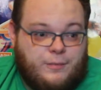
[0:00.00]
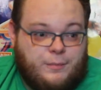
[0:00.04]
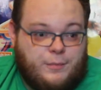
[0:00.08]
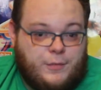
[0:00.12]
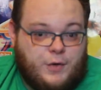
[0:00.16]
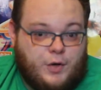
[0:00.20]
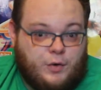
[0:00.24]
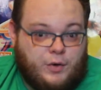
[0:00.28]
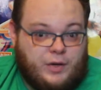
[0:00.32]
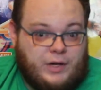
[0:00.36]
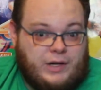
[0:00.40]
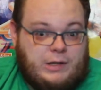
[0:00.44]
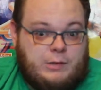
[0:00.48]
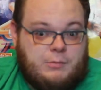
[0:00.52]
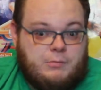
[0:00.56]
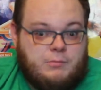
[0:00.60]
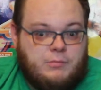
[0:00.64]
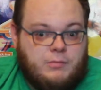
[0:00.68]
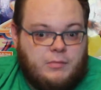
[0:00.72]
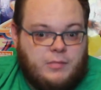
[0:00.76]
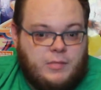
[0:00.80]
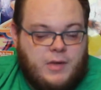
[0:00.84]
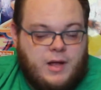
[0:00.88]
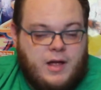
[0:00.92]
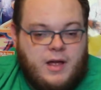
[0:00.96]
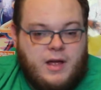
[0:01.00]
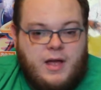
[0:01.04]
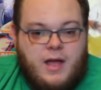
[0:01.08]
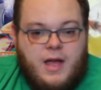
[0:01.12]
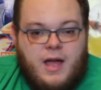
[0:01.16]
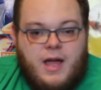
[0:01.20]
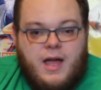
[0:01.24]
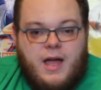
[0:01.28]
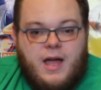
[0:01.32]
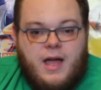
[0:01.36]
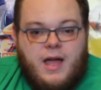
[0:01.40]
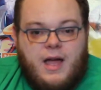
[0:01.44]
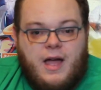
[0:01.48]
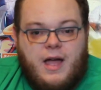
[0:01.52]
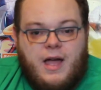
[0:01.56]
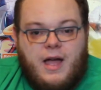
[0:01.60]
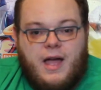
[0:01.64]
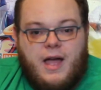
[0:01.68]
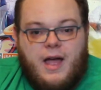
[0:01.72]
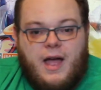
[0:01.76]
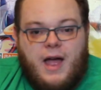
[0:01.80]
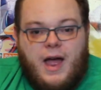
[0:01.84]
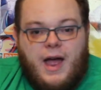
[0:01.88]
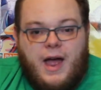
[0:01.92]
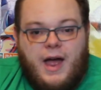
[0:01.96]
unit.
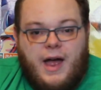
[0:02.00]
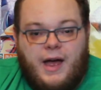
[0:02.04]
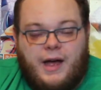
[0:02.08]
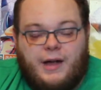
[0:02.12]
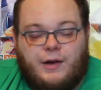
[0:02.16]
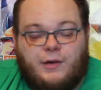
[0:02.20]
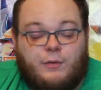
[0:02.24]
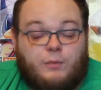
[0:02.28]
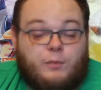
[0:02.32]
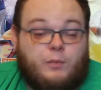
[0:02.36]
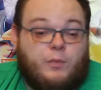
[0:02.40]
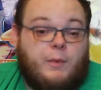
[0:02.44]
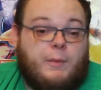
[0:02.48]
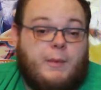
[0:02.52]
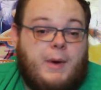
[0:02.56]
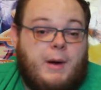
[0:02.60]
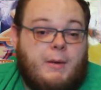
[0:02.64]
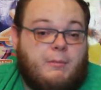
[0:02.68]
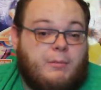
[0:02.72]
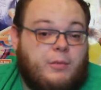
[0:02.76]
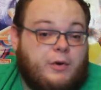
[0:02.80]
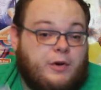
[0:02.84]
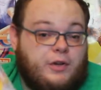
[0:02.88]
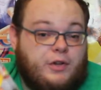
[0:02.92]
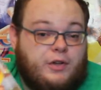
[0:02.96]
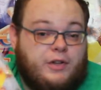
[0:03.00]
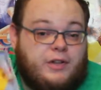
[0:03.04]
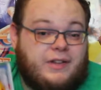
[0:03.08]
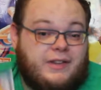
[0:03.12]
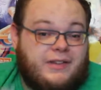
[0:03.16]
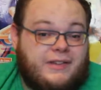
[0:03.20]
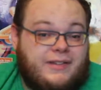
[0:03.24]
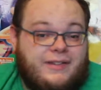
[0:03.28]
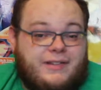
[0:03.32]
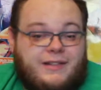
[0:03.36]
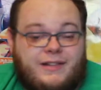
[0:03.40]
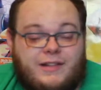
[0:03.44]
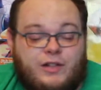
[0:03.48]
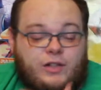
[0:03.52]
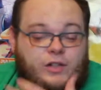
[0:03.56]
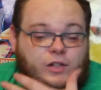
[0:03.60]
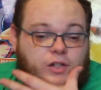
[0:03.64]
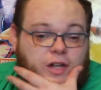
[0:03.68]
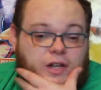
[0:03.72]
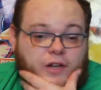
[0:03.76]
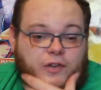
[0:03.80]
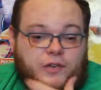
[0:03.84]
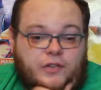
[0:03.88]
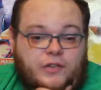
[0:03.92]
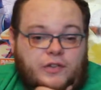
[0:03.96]
And remember,
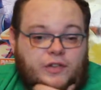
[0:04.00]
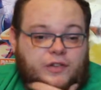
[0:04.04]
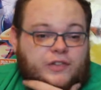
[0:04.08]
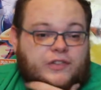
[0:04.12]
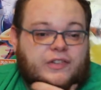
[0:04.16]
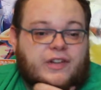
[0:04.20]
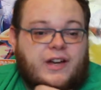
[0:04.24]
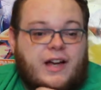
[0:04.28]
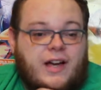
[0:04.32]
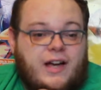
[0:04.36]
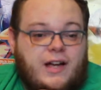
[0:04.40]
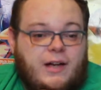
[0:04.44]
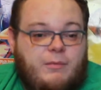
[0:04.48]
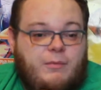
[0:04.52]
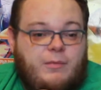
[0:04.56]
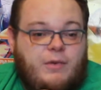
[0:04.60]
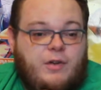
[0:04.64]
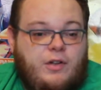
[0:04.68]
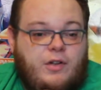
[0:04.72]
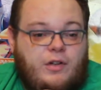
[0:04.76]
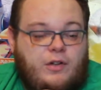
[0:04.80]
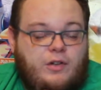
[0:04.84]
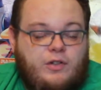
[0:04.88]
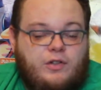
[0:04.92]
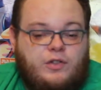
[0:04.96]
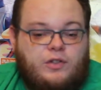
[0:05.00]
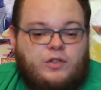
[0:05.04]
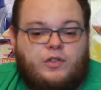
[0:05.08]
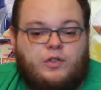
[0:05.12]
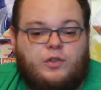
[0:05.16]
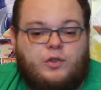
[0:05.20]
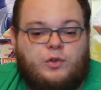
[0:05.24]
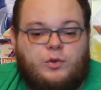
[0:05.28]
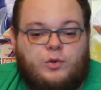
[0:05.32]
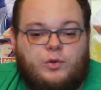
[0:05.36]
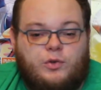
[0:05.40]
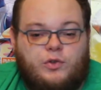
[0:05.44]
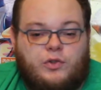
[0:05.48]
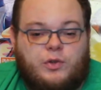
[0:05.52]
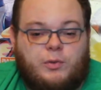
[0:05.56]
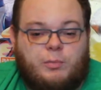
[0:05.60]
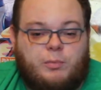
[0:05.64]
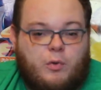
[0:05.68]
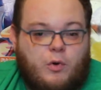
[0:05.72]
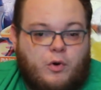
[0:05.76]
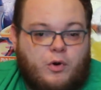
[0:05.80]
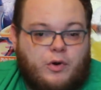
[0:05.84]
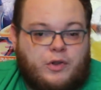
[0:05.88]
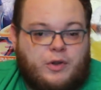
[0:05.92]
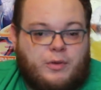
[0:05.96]
there's still time to
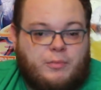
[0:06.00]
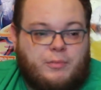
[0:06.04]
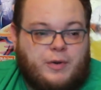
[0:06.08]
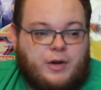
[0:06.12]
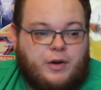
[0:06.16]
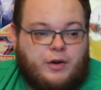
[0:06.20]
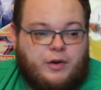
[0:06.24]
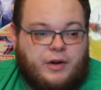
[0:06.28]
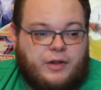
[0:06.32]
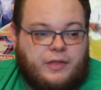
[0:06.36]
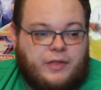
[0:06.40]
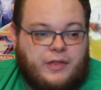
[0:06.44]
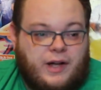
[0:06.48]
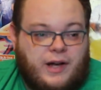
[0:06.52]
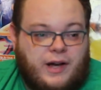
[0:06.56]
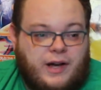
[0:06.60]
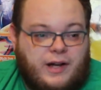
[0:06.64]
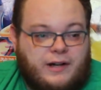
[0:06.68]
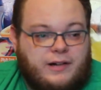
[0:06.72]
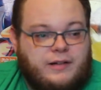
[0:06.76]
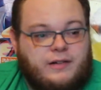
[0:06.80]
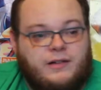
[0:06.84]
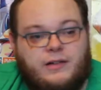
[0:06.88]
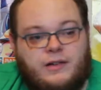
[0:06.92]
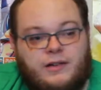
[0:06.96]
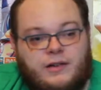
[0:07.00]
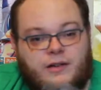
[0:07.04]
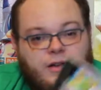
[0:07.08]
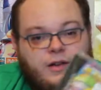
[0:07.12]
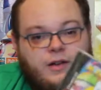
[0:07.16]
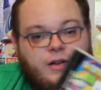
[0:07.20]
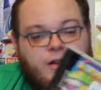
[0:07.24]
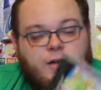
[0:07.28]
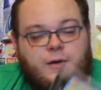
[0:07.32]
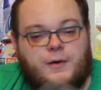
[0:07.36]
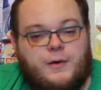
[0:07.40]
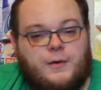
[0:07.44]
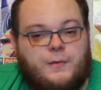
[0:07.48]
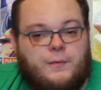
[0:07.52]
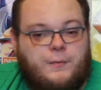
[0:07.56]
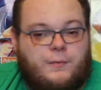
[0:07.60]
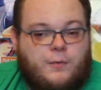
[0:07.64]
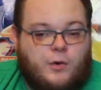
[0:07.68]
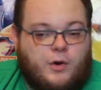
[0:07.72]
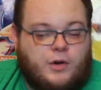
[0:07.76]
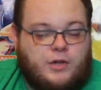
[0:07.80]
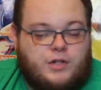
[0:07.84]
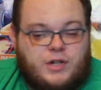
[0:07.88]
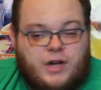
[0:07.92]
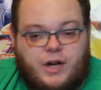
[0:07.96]
support the Beardathon
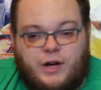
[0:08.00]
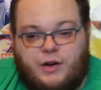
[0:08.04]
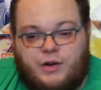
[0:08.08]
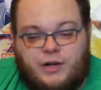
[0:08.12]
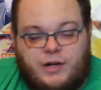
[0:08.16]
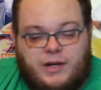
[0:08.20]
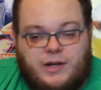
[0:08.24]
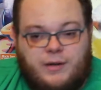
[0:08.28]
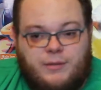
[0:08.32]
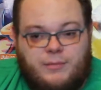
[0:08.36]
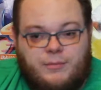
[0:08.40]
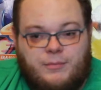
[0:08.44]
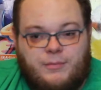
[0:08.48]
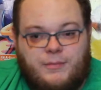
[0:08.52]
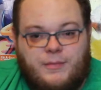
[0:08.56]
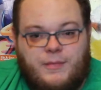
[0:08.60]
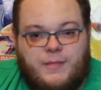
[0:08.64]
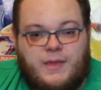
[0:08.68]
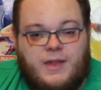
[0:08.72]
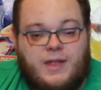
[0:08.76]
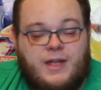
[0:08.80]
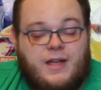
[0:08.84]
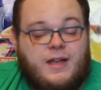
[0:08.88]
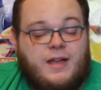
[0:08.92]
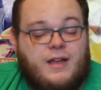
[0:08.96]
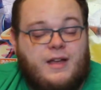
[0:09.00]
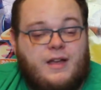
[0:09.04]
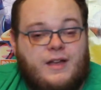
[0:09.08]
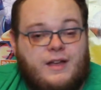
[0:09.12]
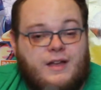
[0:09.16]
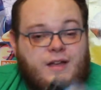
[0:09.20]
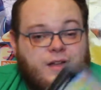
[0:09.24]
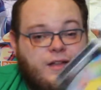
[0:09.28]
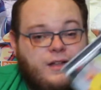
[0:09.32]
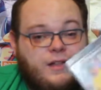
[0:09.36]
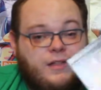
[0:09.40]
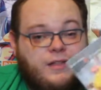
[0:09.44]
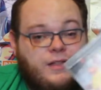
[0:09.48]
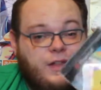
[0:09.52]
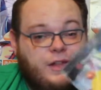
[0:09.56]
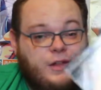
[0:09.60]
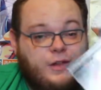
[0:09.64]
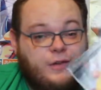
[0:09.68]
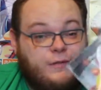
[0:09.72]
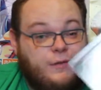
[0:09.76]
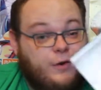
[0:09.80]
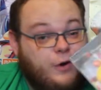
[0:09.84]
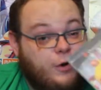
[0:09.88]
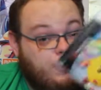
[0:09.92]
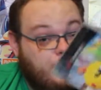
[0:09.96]
for charity. Thank
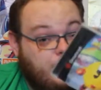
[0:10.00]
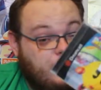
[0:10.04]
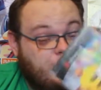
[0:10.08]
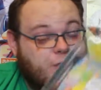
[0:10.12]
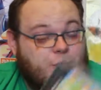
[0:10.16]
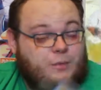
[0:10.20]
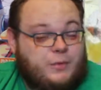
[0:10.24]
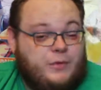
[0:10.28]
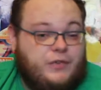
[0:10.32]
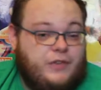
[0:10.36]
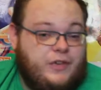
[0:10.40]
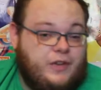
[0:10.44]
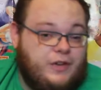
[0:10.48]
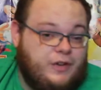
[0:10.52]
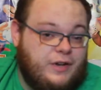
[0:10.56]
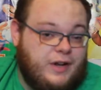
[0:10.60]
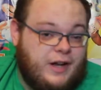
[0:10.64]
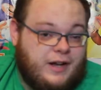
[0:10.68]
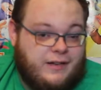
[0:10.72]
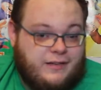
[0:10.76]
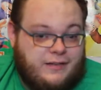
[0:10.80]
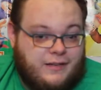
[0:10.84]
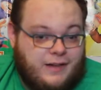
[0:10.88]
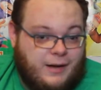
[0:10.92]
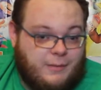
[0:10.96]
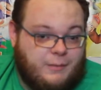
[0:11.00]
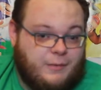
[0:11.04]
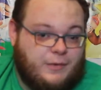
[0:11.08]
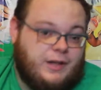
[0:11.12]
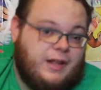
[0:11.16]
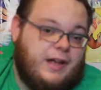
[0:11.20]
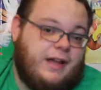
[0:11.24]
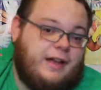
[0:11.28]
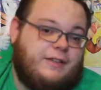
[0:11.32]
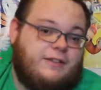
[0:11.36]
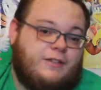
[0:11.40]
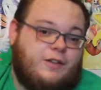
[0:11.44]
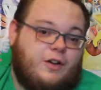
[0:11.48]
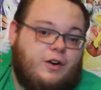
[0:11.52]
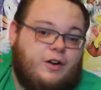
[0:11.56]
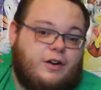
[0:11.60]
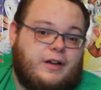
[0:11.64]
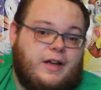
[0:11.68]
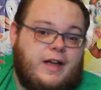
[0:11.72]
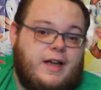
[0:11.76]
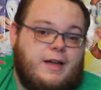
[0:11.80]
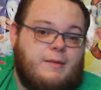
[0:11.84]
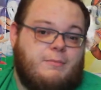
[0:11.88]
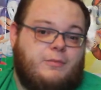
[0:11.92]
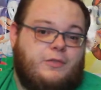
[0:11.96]
you very much. We'll see you next time on Last Call
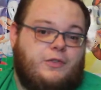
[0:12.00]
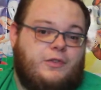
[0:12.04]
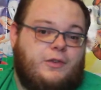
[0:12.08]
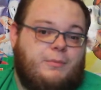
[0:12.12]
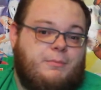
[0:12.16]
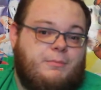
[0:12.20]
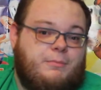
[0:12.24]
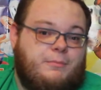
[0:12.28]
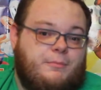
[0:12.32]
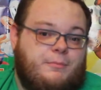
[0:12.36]
Games.